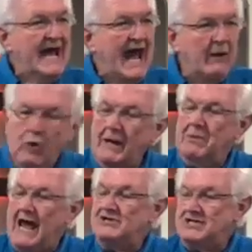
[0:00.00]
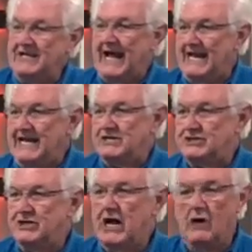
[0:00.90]
And what a blessing that is,
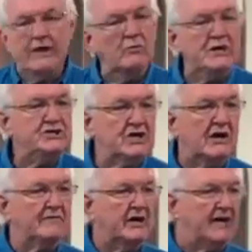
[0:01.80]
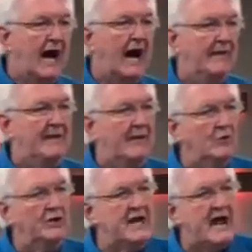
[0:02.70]
to know that we serve a God that
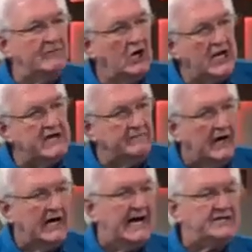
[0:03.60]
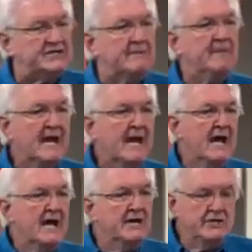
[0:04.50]
will never leave us,
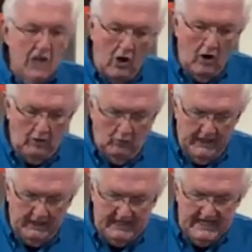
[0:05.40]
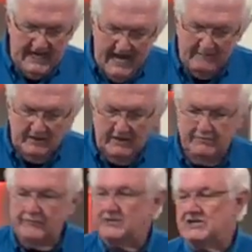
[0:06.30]
nor will he ever
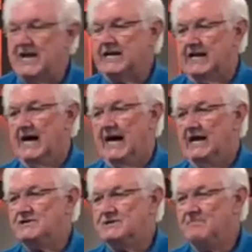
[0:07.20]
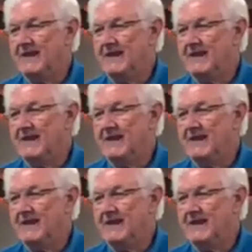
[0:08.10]
forsake us.